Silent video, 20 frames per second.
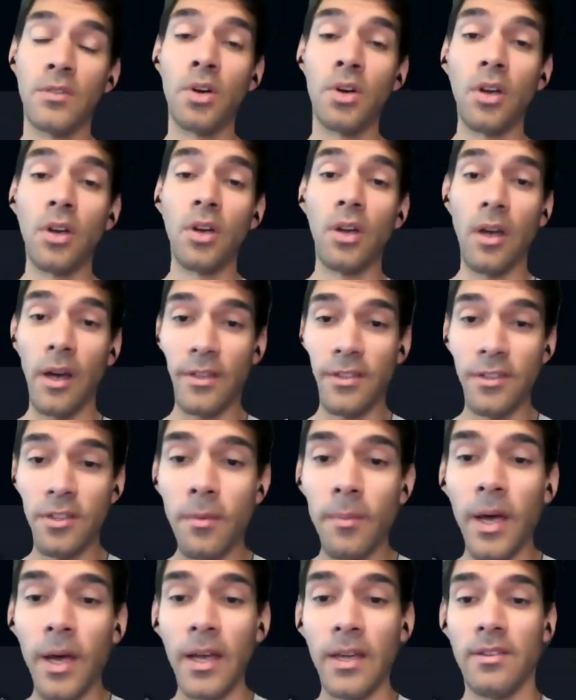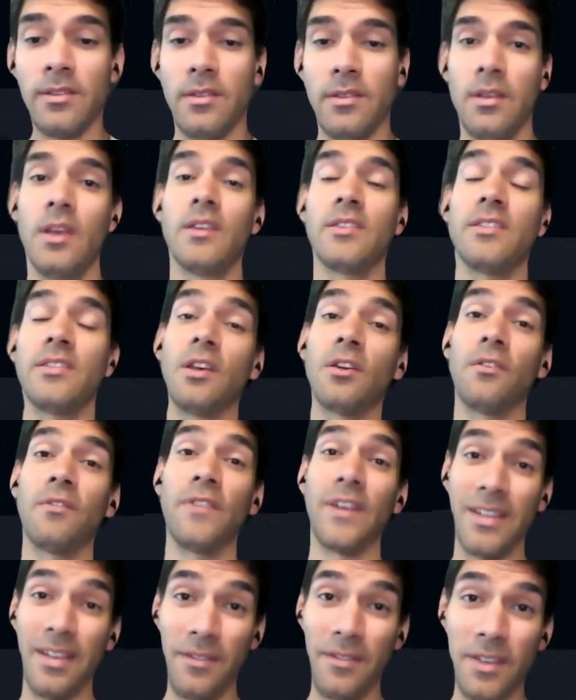more customized set
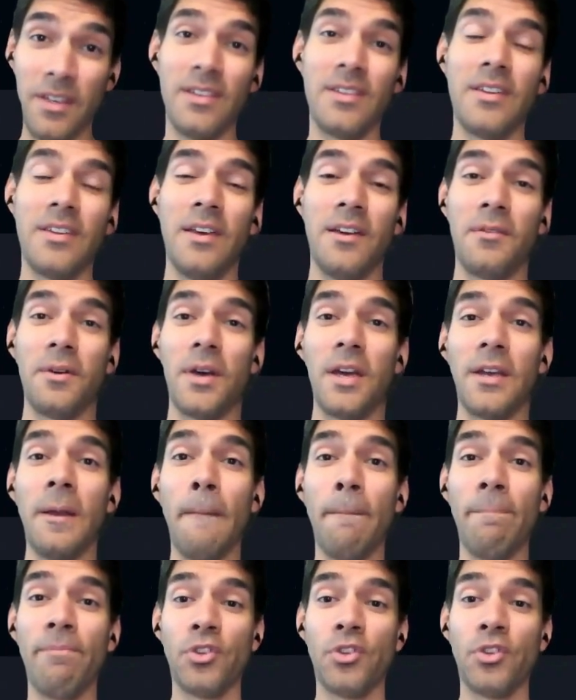of activities, right?